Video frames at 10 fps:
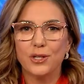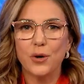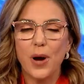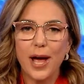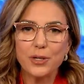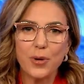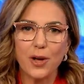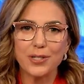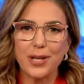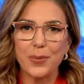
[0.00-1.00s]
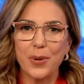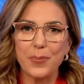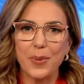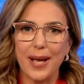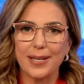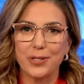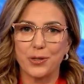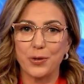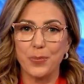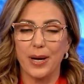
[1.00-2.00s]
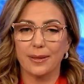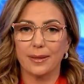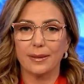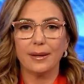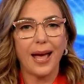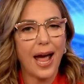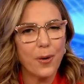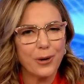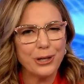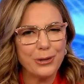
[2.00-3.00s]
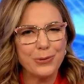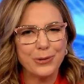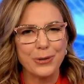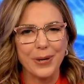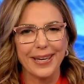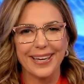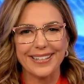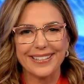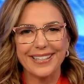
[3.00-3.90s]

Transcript: So as we all celebrate Black History Month, how are you doing it?